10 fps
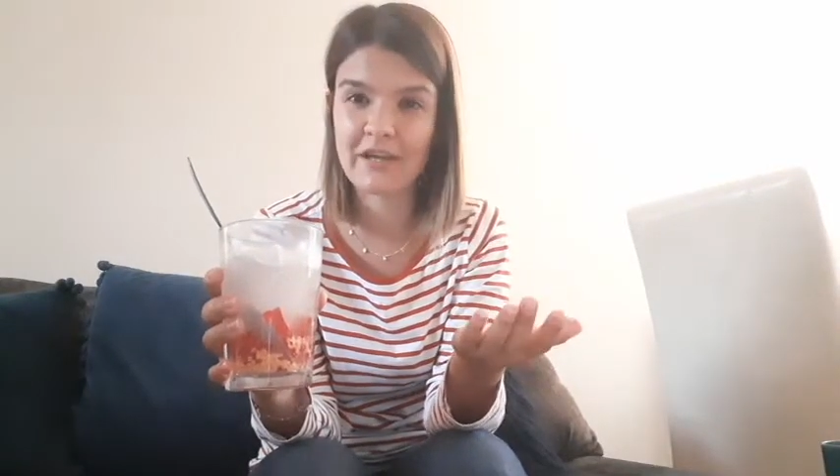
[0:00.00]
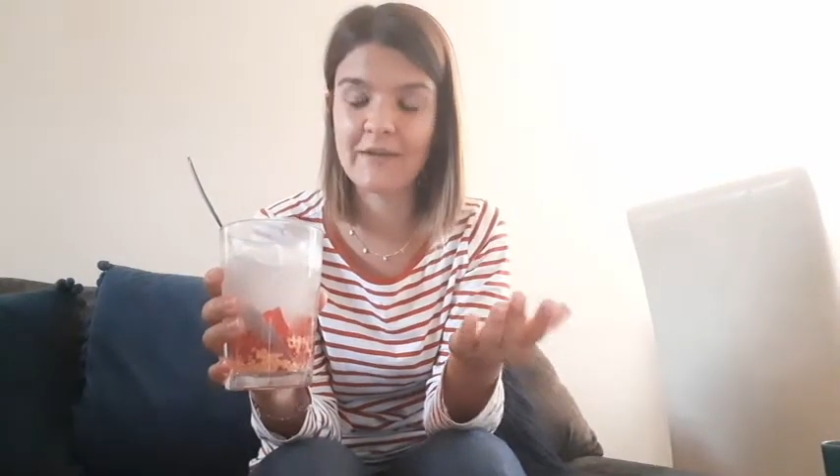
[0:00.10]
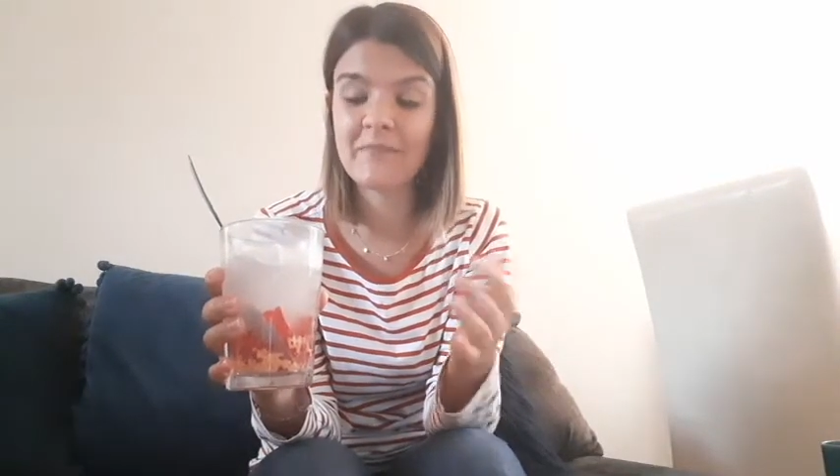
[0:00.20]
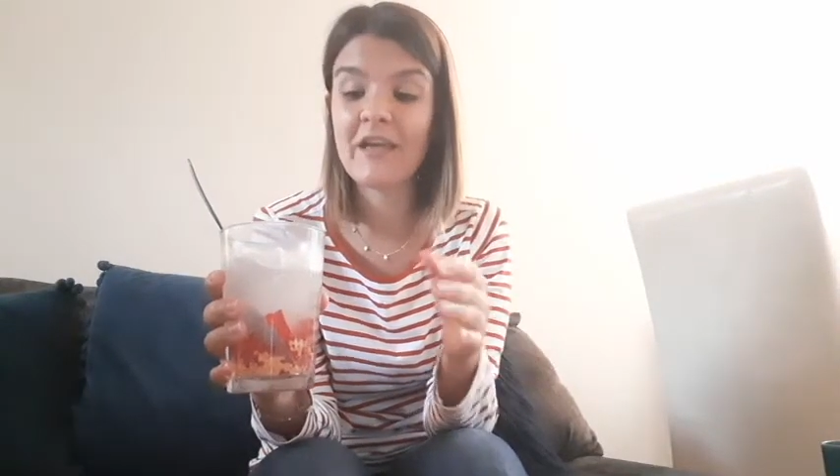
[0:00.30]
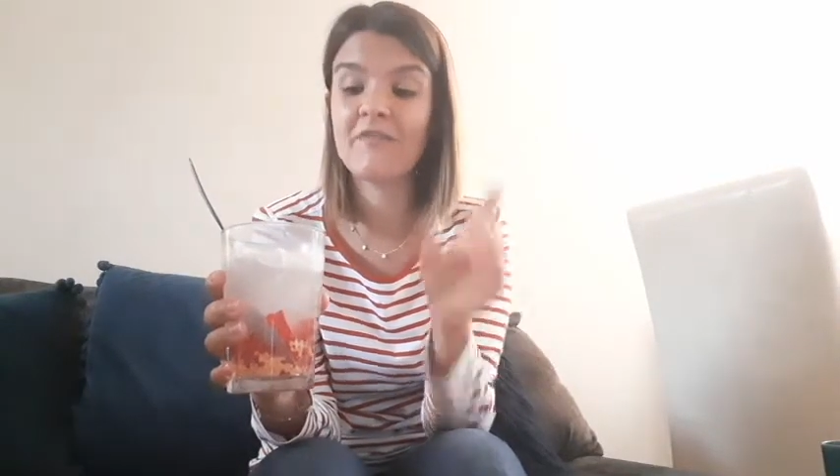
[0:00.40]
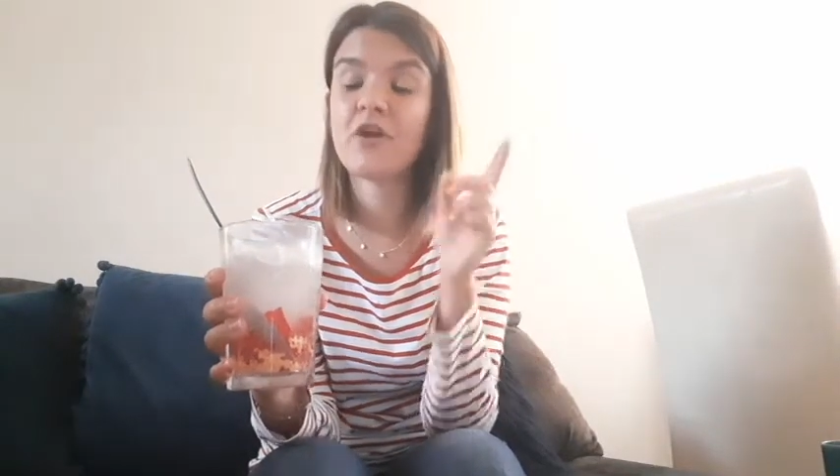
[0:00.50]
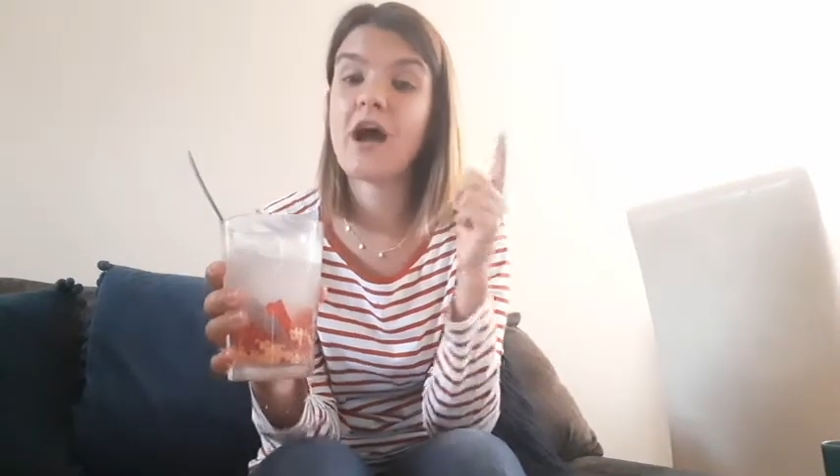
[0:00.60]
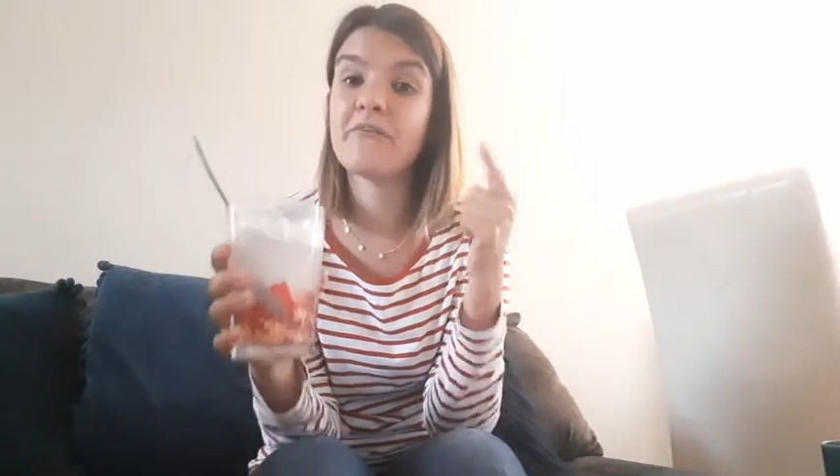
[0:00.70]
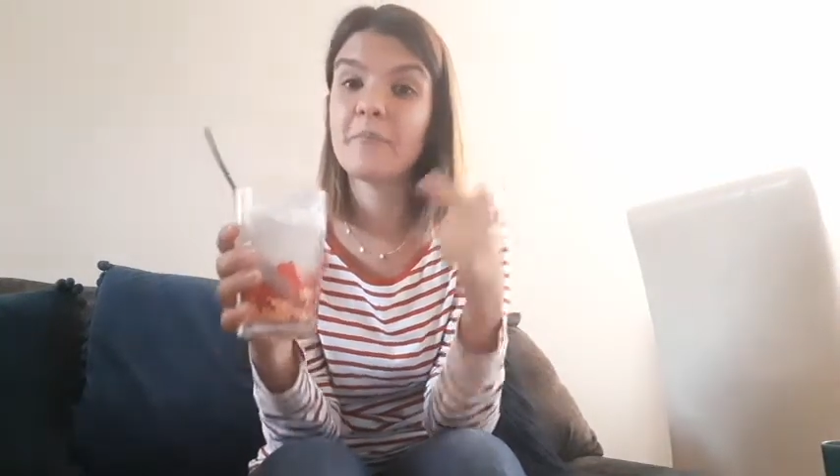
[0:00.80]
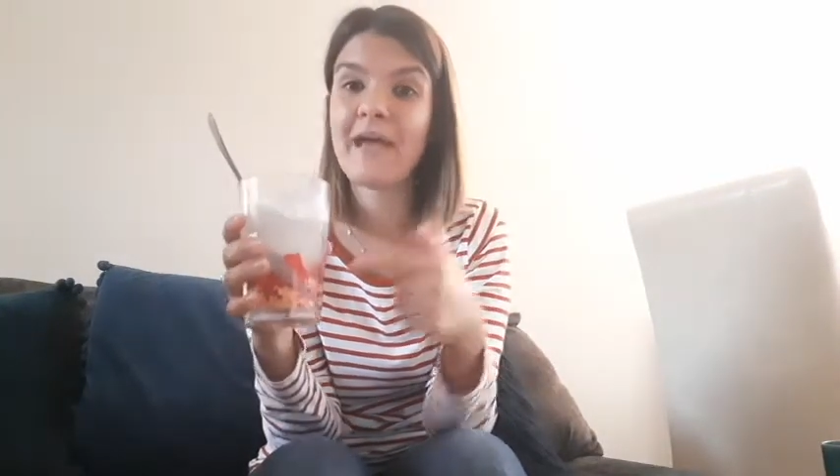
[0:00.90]
If you have
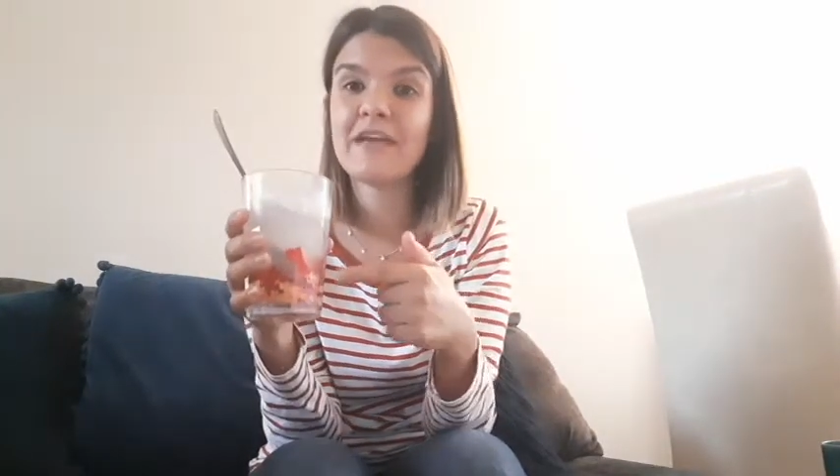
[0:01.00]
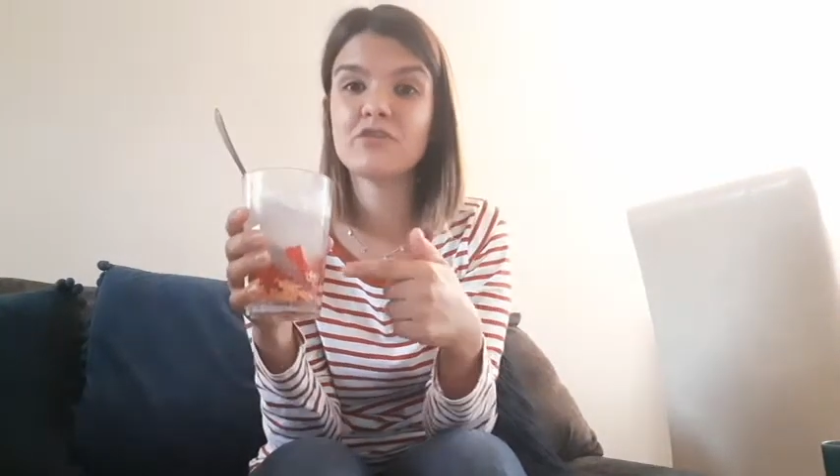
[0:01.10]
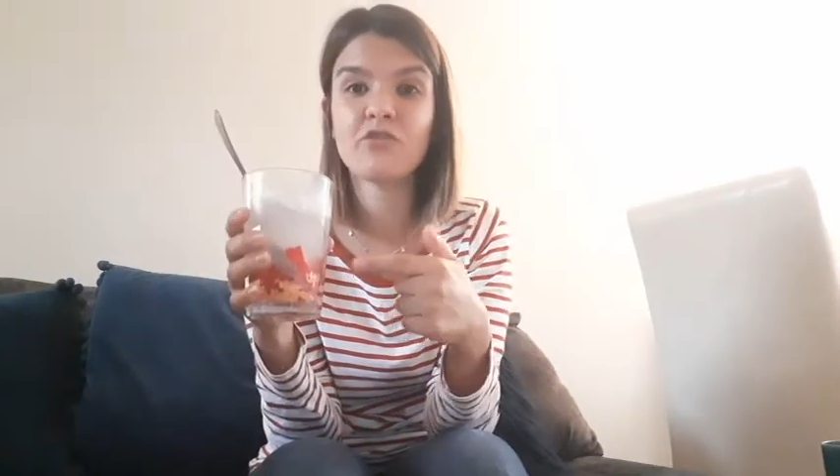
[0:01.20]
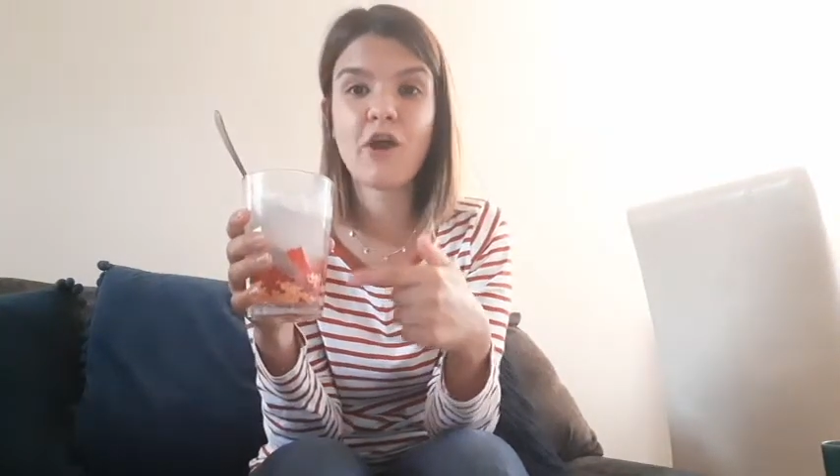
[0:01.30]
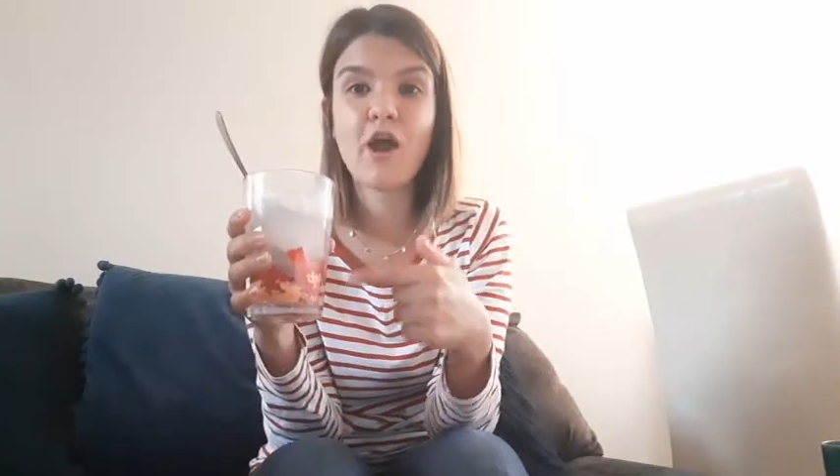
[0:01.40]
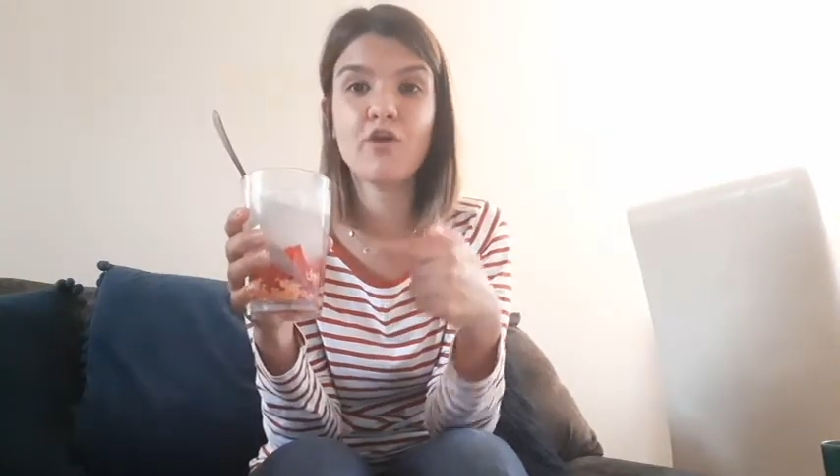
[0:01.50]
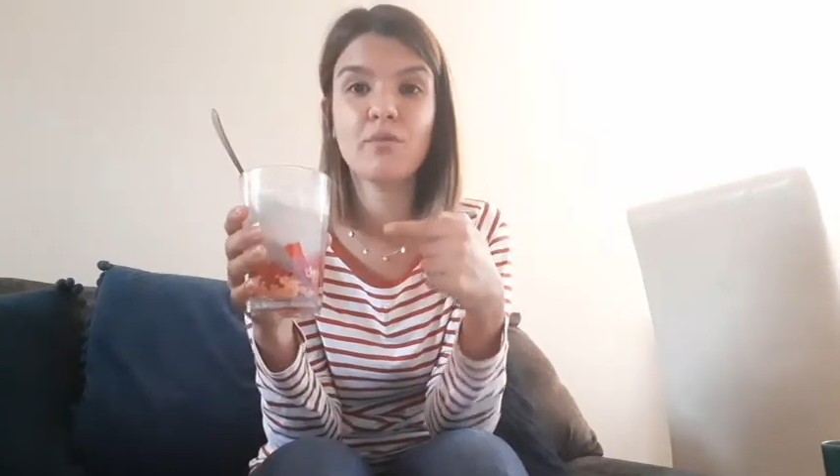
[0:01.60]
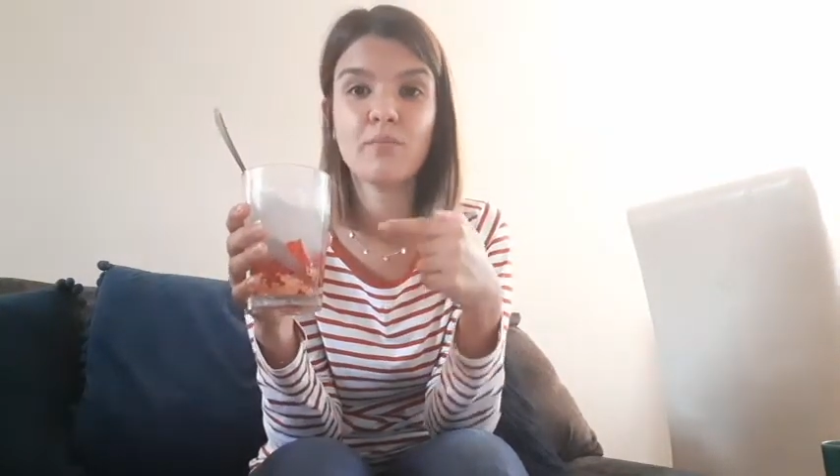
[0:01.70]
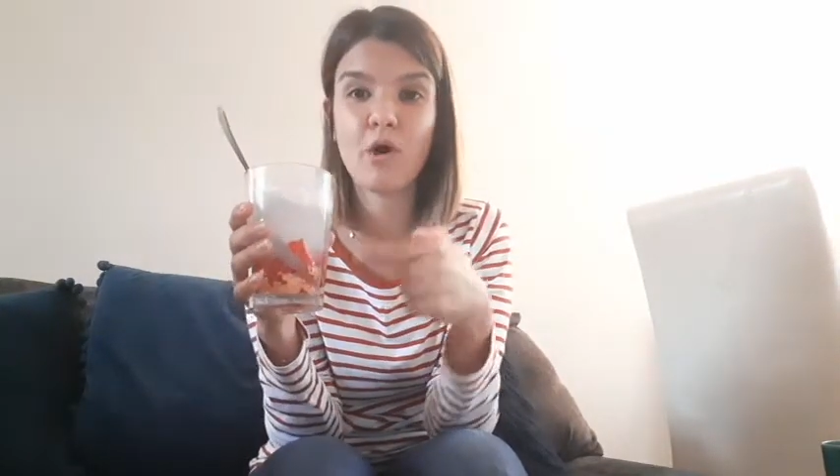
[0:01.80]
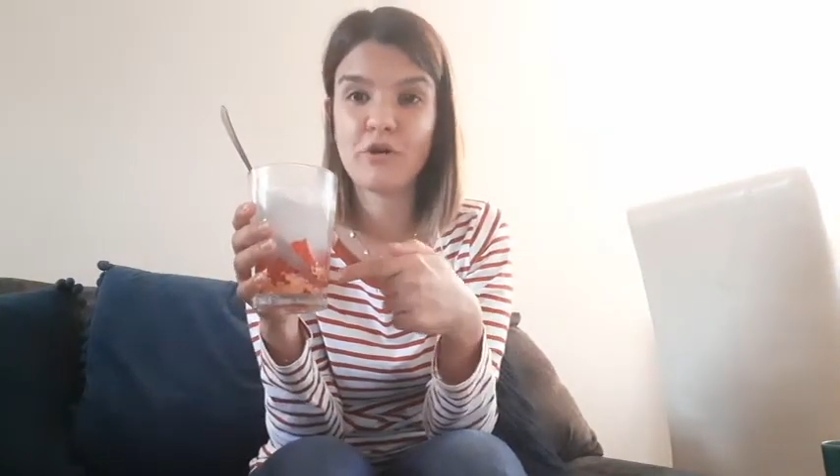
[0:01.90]
made your own
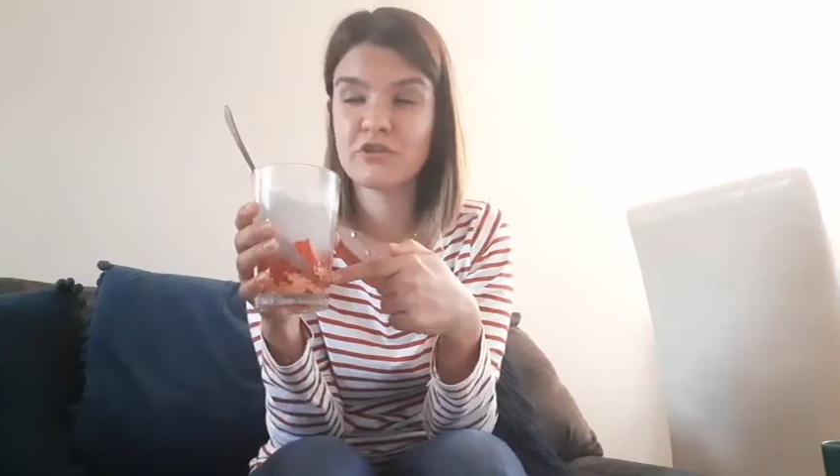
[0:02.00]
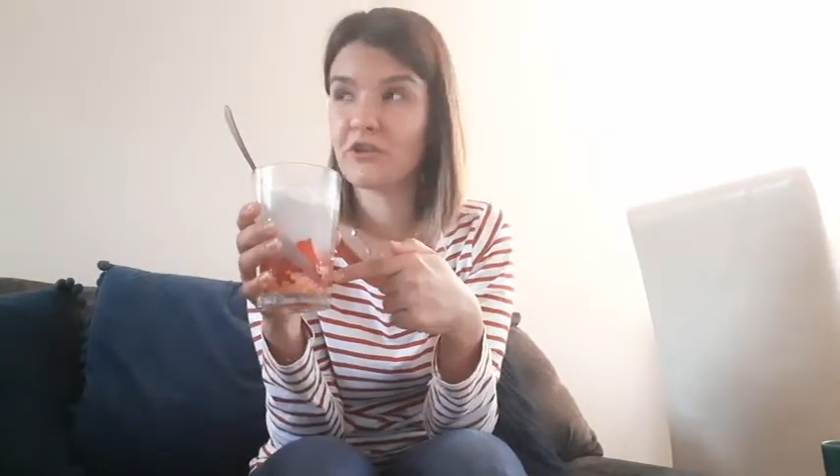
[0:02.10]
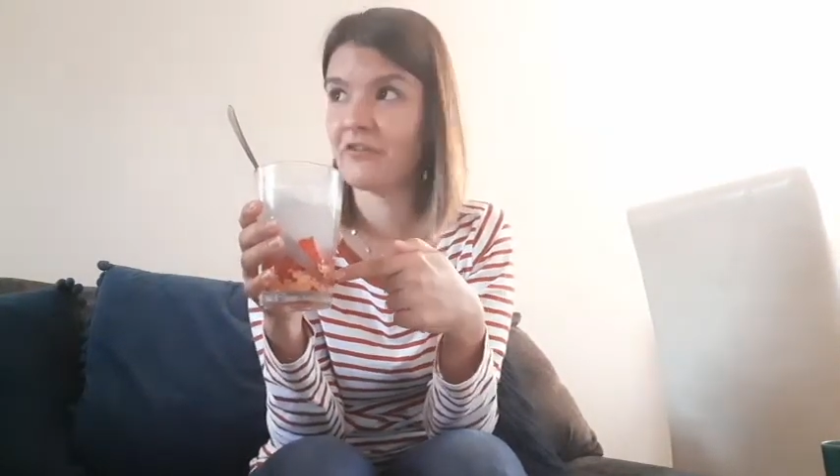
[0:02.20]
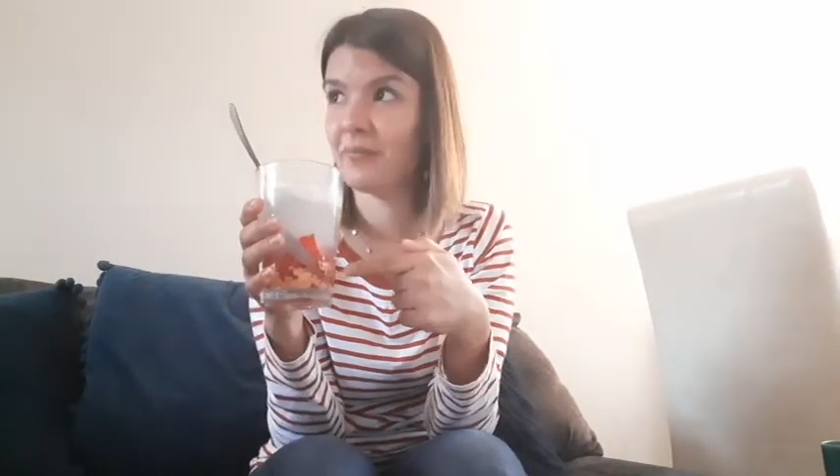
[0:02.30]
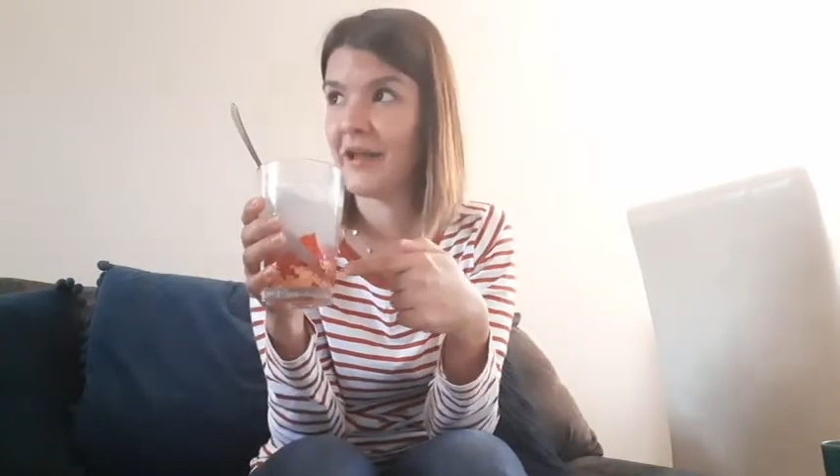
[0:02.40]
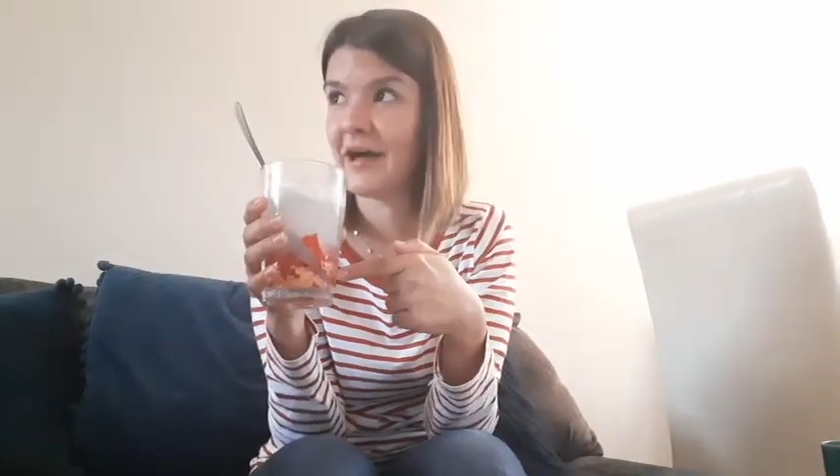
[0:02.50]
model of blood,